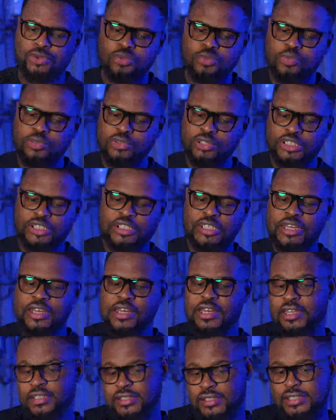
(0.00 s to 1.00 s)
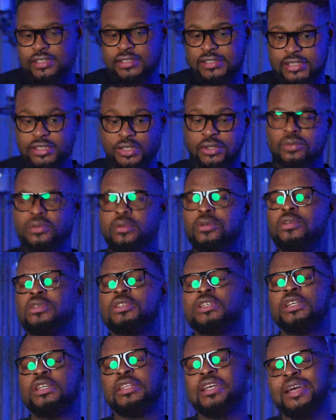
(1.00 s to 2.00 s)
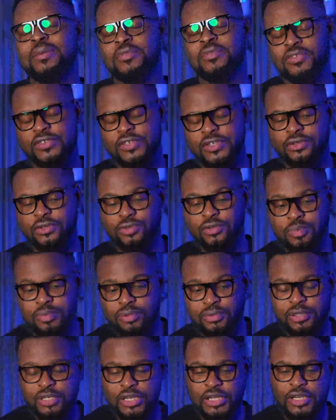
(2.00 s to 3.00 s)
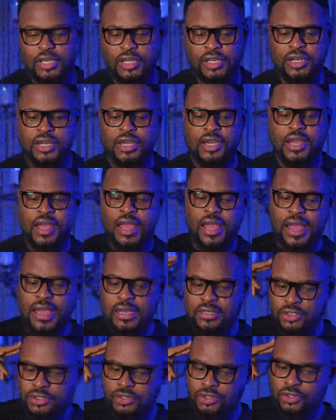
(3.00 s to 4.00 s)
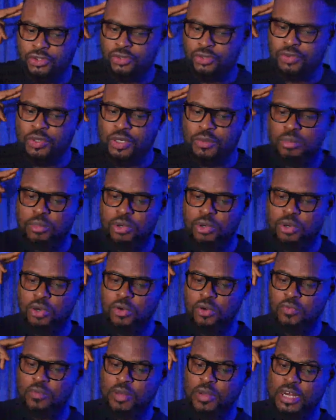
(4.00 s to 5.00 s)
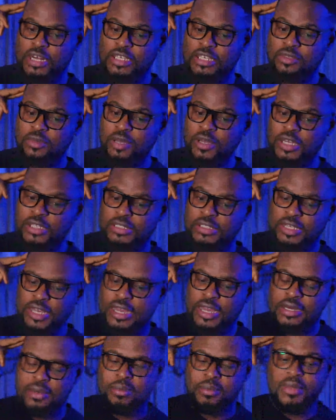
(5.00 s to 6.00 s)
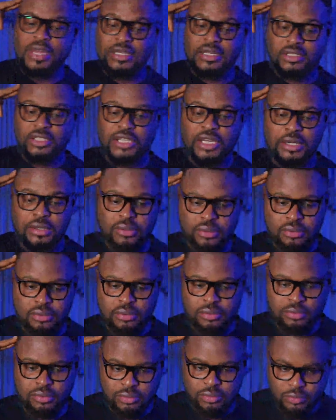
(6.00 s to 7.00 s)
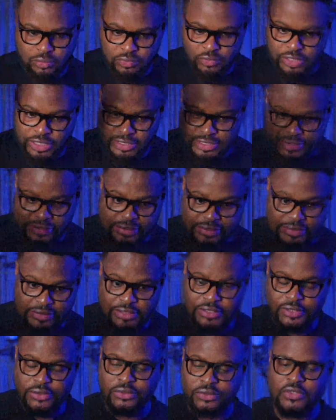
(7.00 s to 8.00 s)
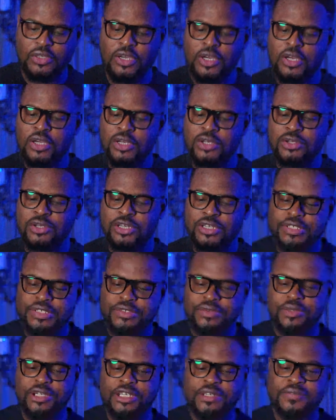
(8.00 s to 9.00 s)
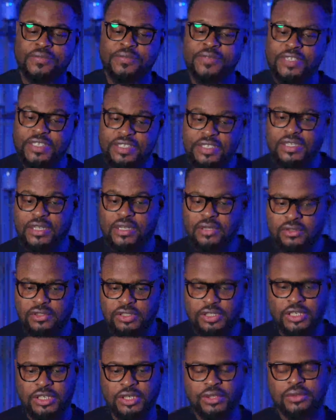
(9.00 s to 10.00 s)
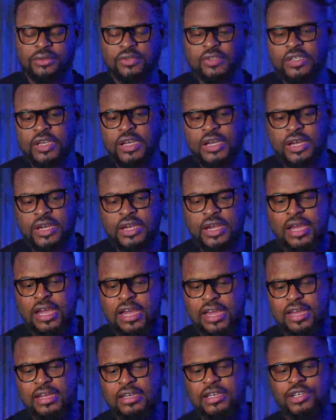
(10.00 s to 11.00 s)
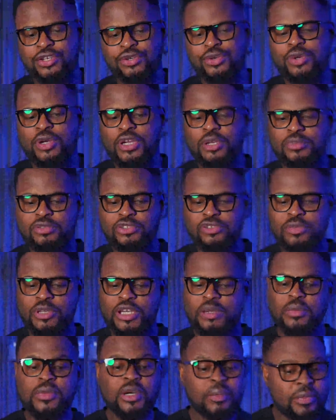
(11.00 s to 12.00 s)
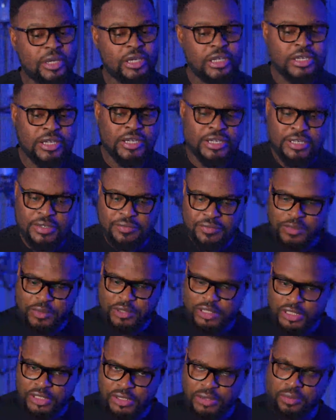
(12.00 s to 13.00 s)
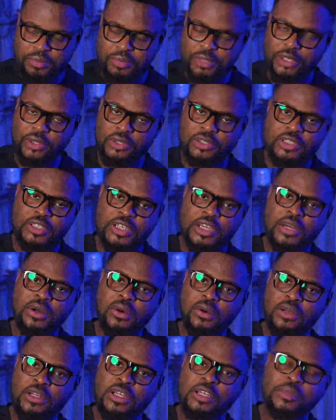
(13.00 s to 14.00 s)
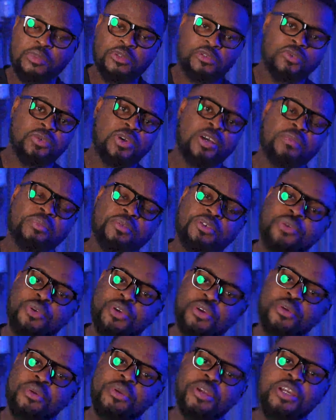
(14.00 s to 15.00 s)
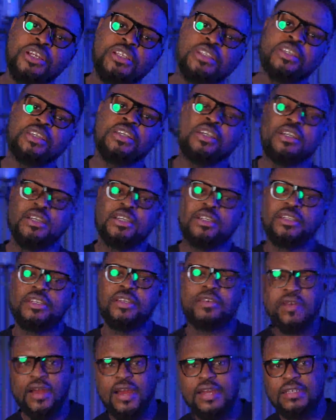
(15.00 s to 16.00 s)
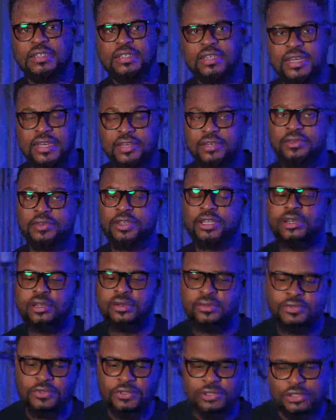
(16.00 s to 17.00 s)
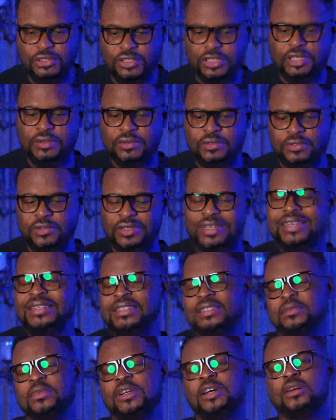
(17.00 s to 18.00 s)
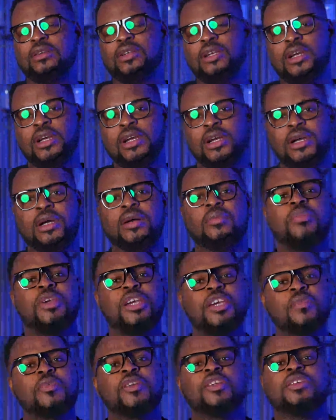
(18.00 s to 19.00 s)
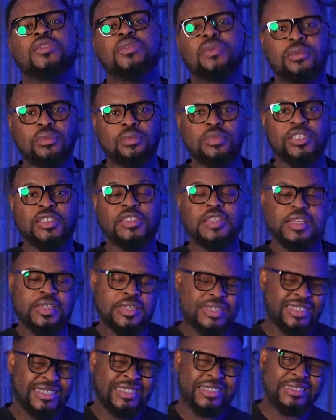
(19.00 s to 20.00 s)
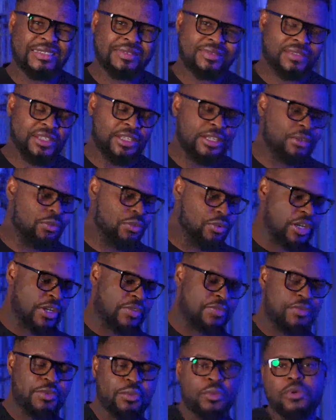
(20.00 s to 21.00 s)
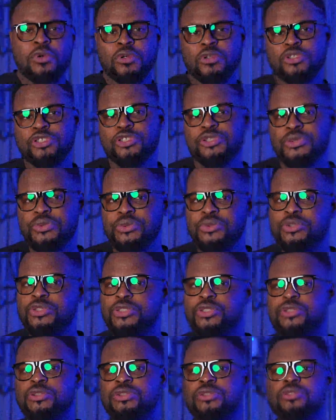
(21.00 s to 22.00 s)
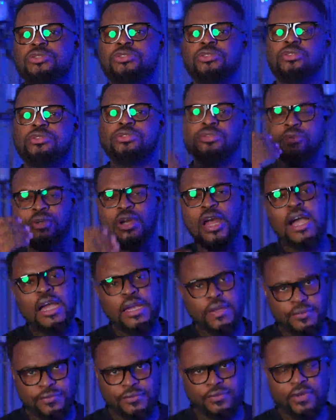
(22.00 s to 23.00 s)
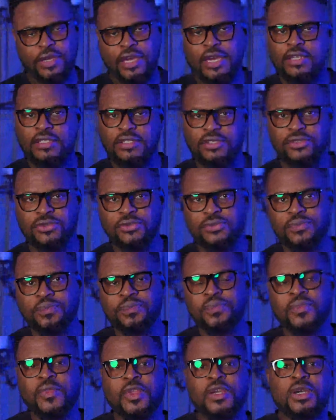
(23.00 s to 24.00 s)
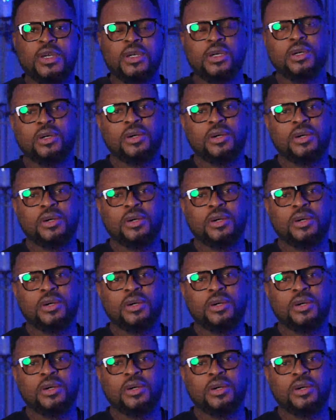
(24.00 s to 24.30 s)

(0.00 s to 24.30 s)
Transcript: you put in lesser skill, or the type of skill you put in has to do with more of management and mental related skills, not necessarily physical skills. And you're able to make more money than everybody because they are all able to help you create the right kind of income for yourself. So that's about making money through business. And this is really where everyone should strive to get to.